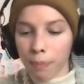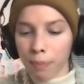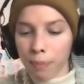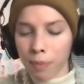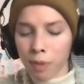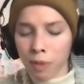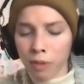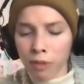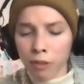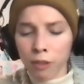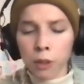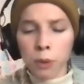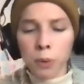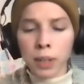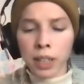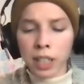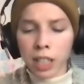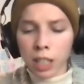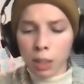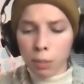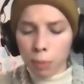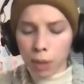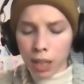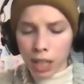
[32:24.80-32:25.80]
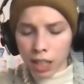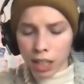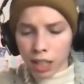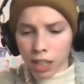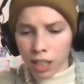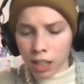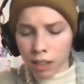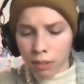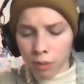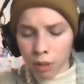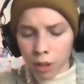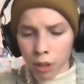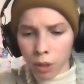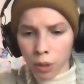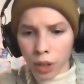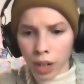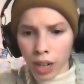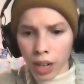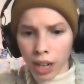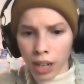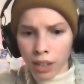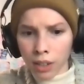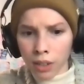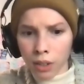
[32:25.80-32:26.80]
fluent speaker, if we're
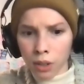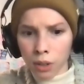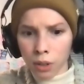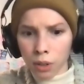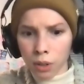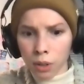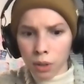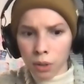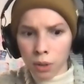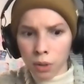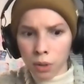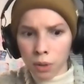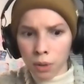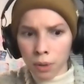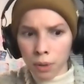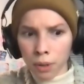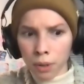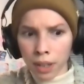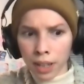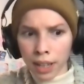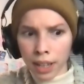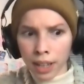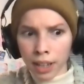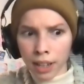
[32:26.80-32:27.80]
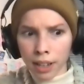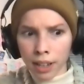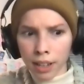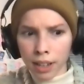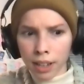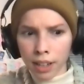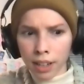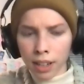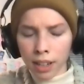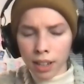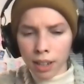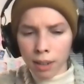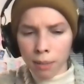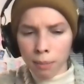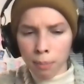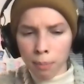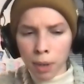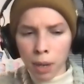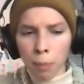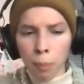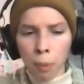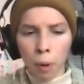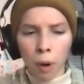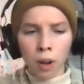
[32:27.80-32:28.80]
trying to like be
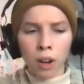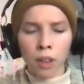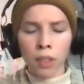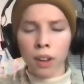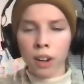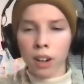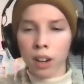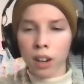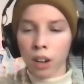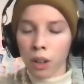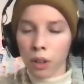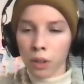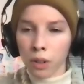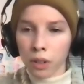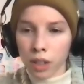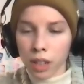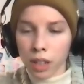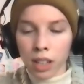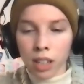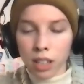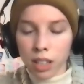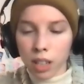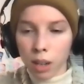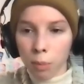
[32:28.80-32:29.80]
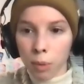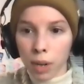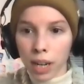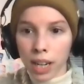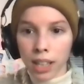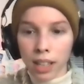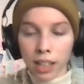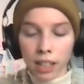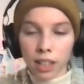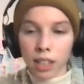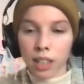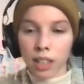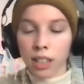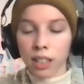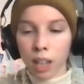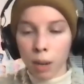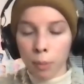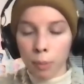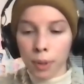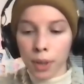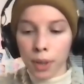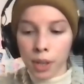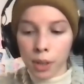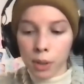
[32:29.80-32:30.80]
a part of their culture in some way, like the
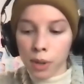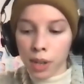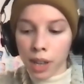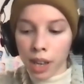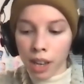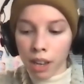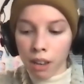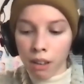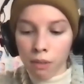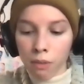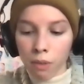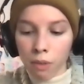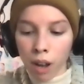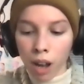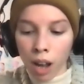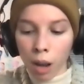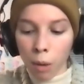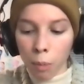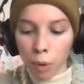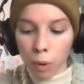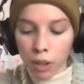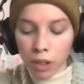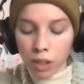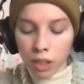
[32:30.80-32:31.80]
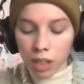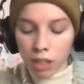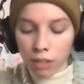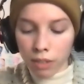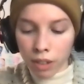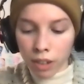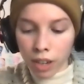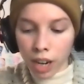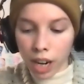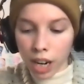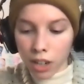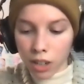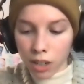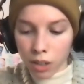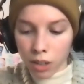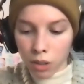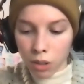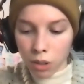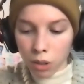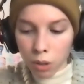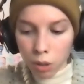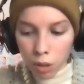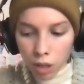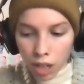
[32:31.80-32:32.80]
example that you gave with Stephen Krashen's
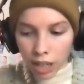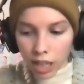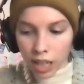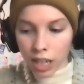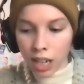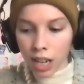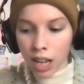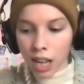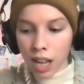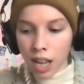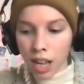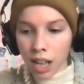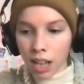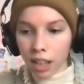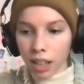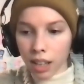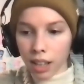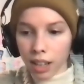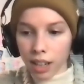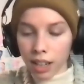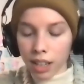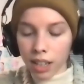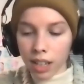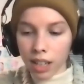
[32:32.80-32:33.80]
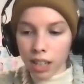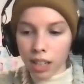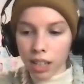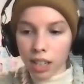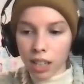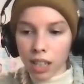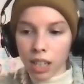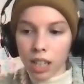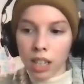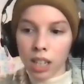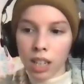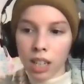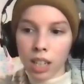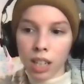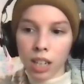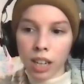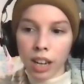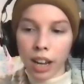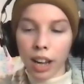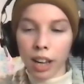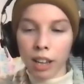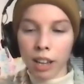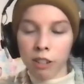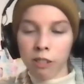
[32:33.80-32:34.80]
student, like he
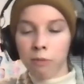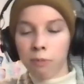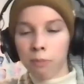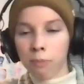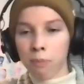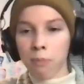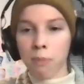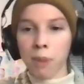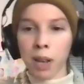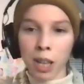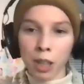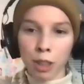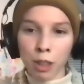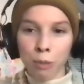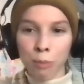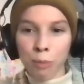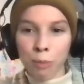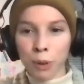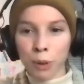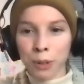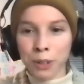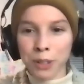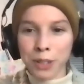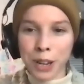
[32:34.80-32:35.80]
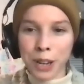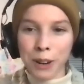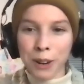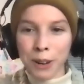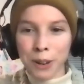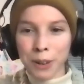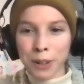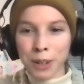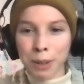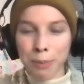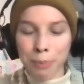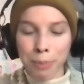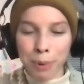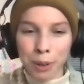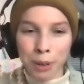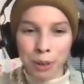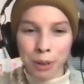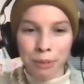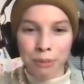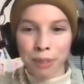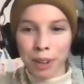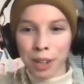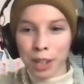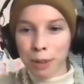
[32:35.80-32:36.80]
kind of made the most
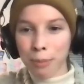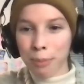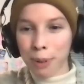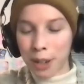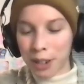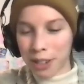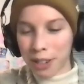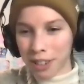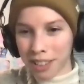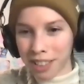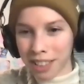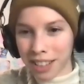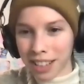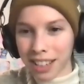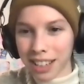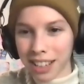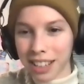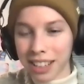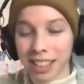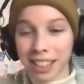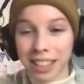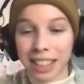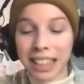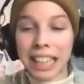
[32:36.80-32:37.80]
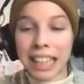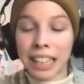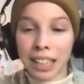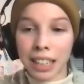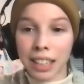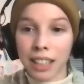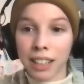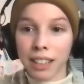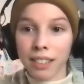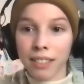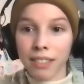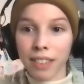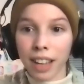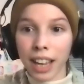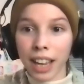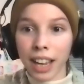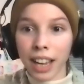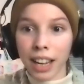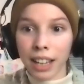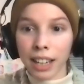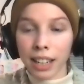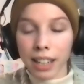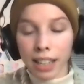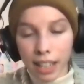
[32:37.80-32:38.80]
stereotypical French person that he could think of,
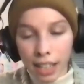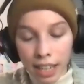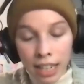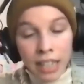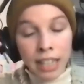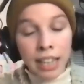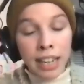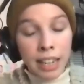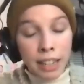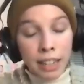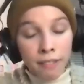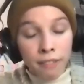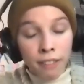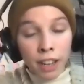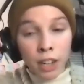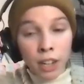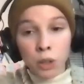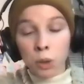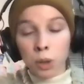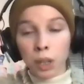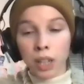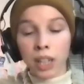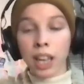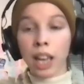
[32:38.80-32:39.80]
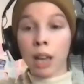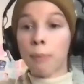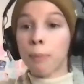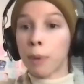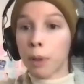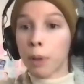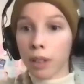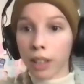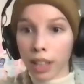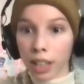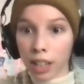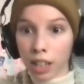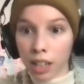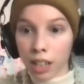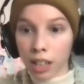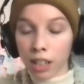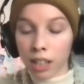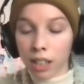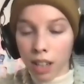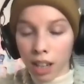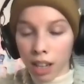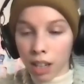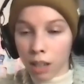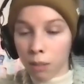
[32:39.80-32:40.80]
and it eventually emulated
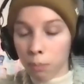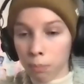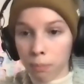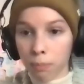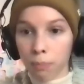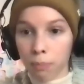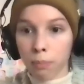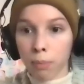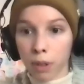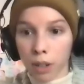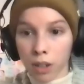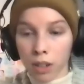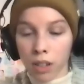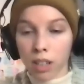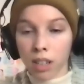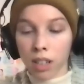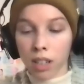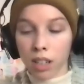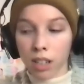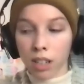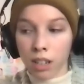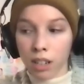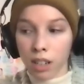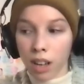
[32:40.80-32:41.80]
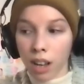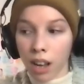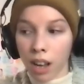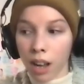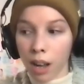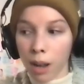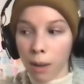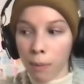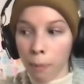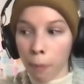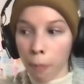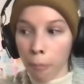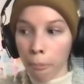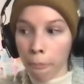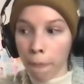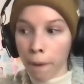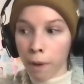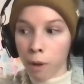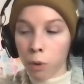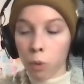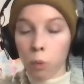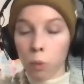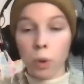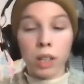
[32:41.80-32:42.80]
a person
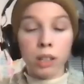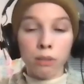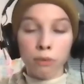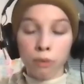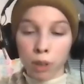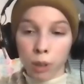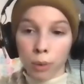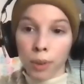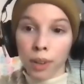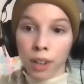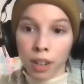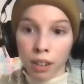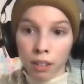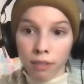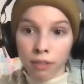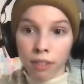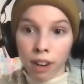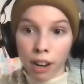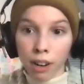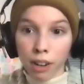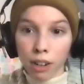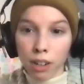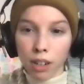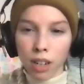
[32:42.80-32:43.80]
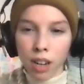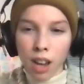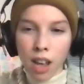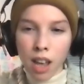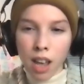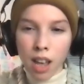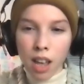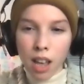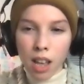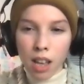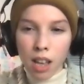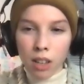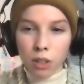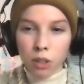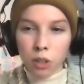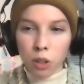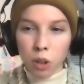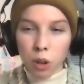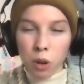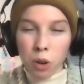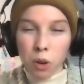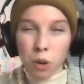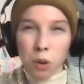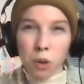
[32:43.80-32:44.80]
who was fluent in French.
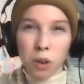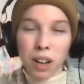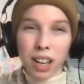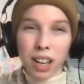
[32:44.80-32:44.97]
So